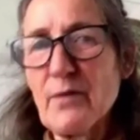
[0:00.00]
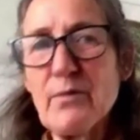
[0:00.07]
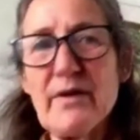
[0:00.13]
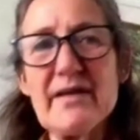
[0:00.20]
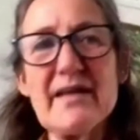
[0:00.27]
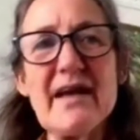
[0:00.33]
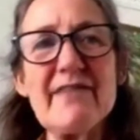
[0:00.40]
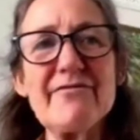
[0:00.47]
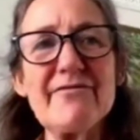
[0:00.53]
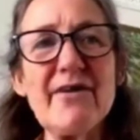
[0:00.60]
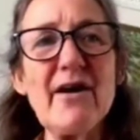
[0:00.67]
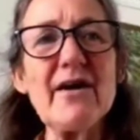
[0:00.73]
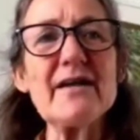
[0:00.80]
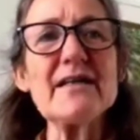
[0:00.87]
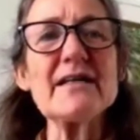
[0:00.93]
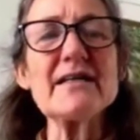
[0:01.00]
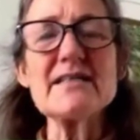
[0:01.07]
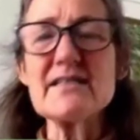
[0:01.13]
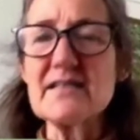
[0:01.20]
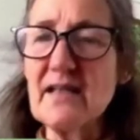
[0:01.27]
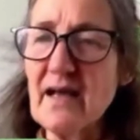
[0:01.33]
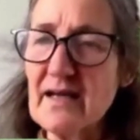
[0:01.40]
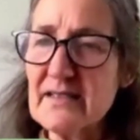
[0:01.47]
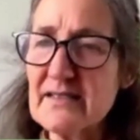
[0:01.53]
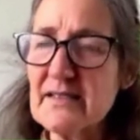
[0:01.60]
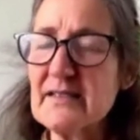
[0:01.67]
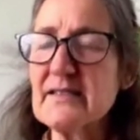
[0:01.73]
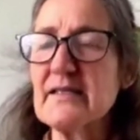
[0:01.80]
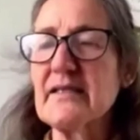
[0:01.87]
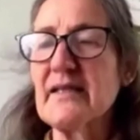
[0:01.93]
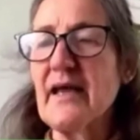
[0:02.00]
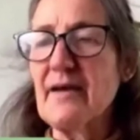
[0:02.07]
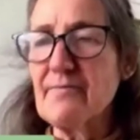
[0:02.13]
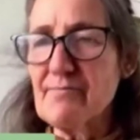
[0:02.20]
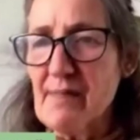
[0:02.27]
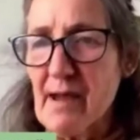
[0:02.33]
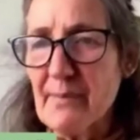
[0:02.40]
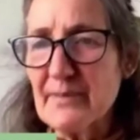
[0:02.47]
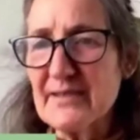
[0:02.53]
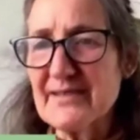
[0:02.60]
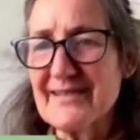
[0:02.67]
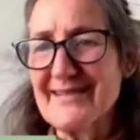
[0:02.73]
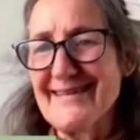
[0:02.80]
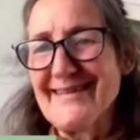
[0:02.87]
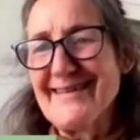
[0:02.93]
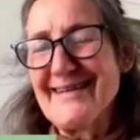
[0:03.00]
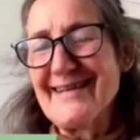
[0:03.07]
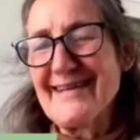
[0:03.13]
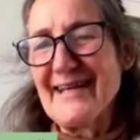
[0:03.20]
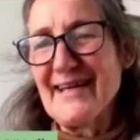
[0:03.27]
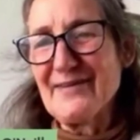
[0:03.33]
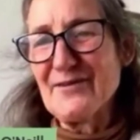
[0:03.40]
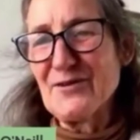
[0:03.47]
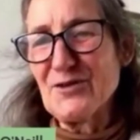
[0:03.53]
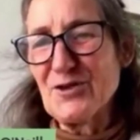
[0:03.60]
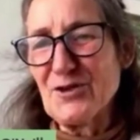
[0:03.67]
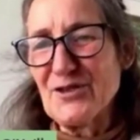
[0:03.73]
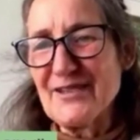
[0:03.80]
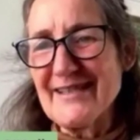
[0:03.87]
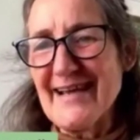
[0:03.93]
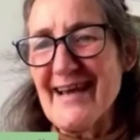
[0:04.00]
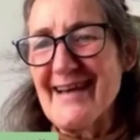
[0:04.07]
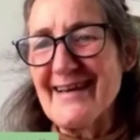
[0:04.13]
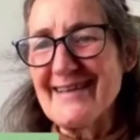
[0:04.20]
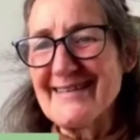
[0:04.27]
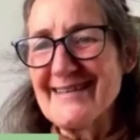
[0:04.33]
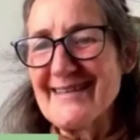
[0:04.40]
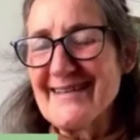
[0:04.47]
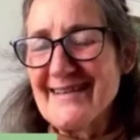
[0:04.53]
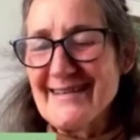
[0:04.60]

where they finely slice it and they rub it and get the juice out.